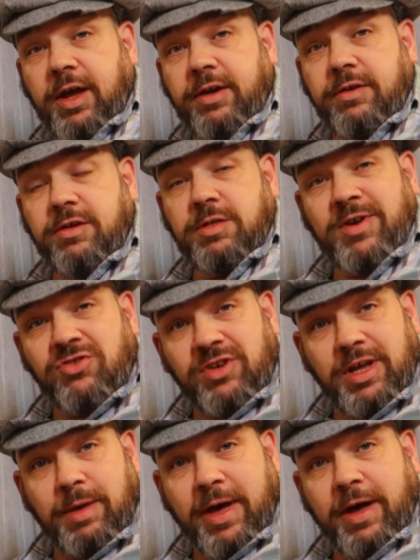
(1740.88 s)
and
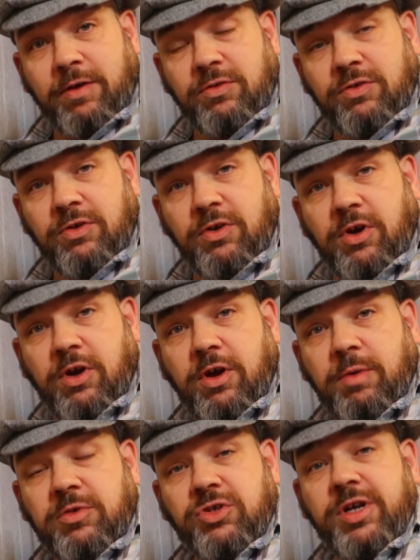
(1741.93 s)
especially about
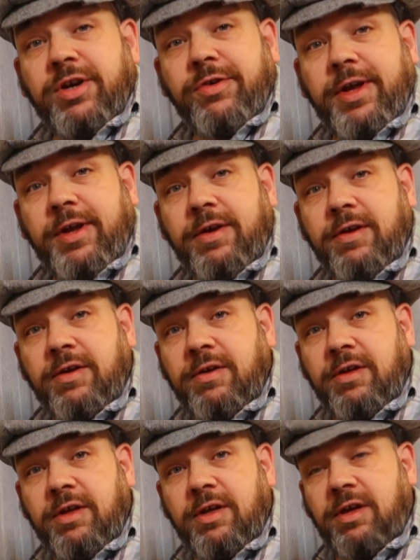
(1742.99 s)
machinery.
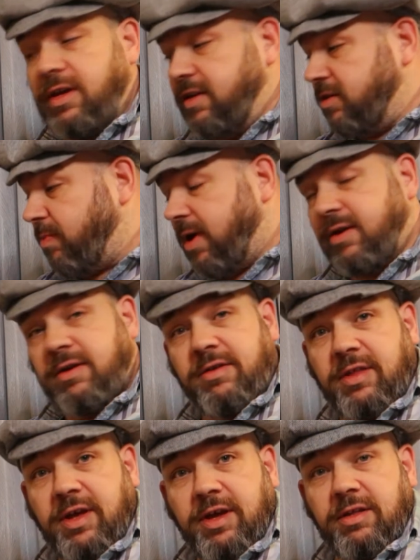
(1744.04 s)
He and his partner,
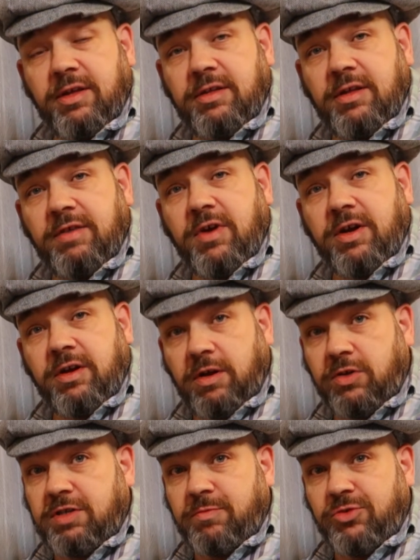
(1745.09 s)
they've got
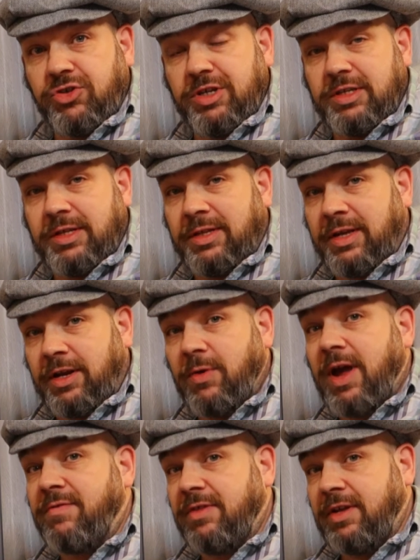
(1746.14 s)
lots of machines and they
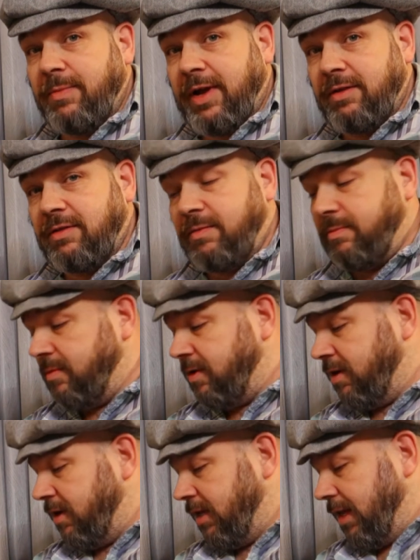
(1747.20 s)
know everything about them.
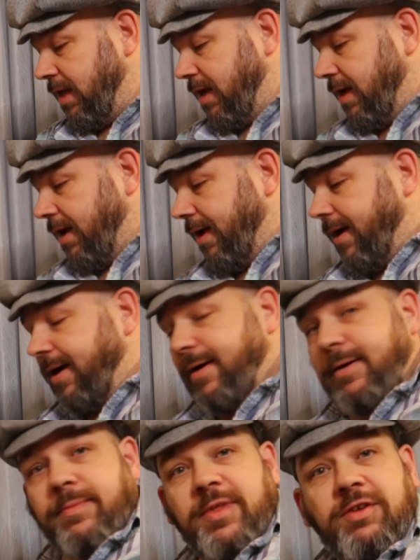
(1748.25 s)

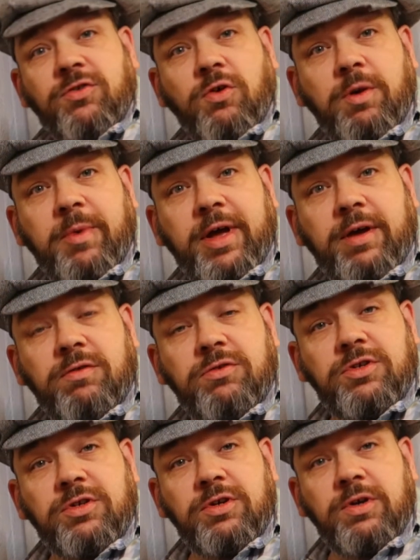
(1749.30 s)
They talk
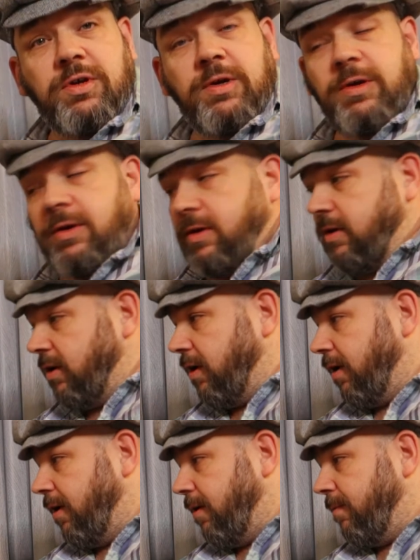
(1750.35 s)
about
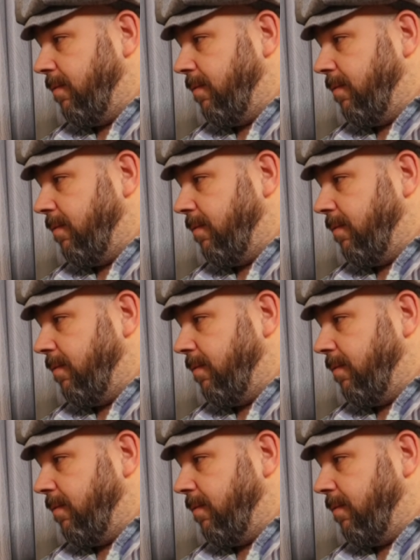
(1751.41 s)
what